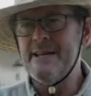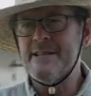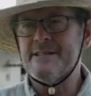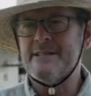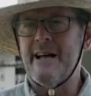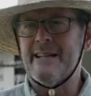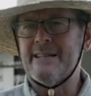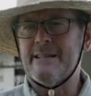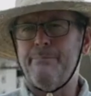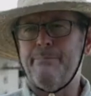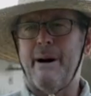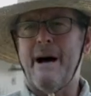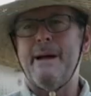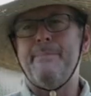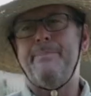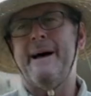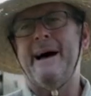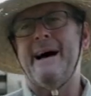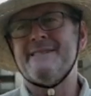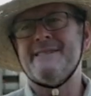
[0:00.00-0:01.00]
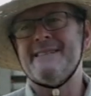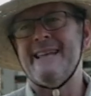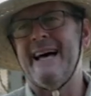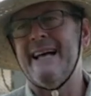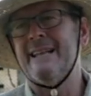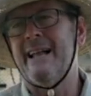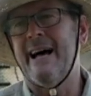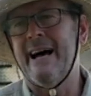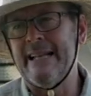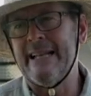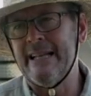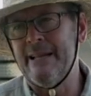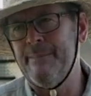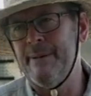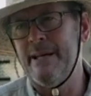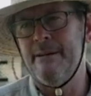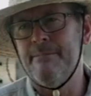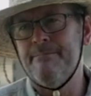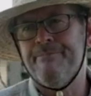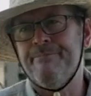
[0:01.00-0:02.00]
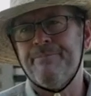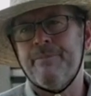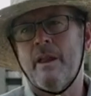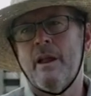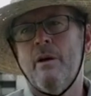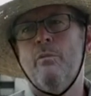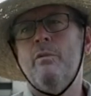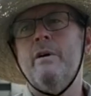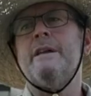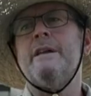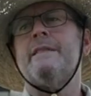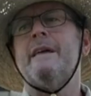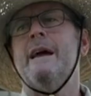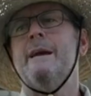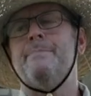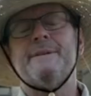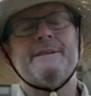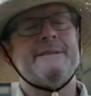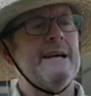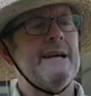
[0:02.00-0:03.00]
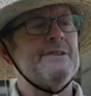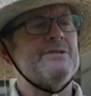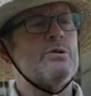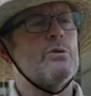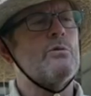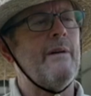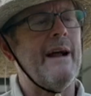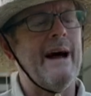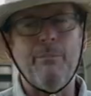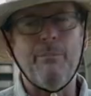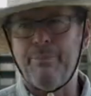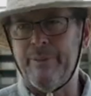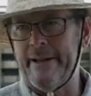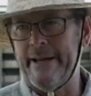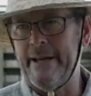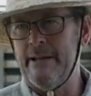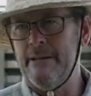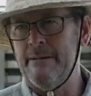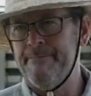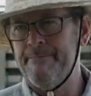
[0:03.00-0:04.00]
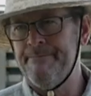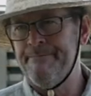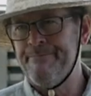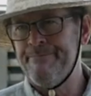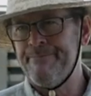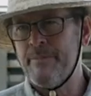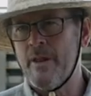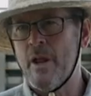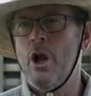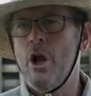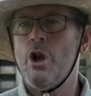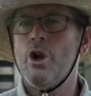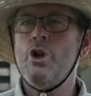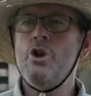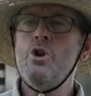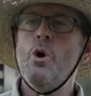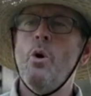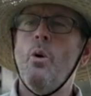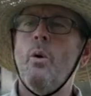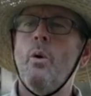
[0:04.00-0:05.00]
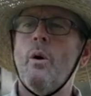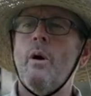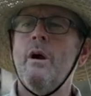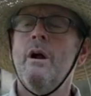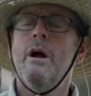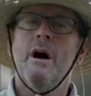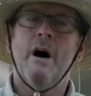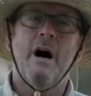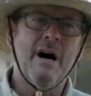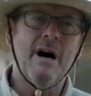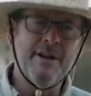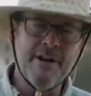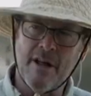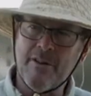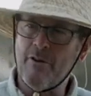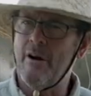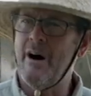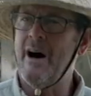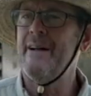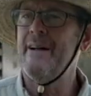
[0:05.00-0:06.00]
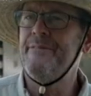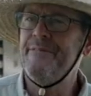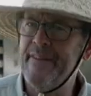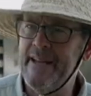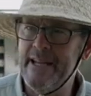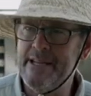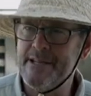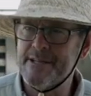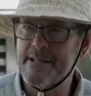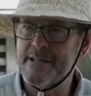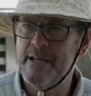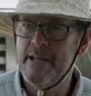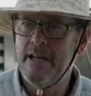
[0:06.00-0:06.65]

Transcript: is not to bypass that line limit with a potential ground plane nor another hot phase.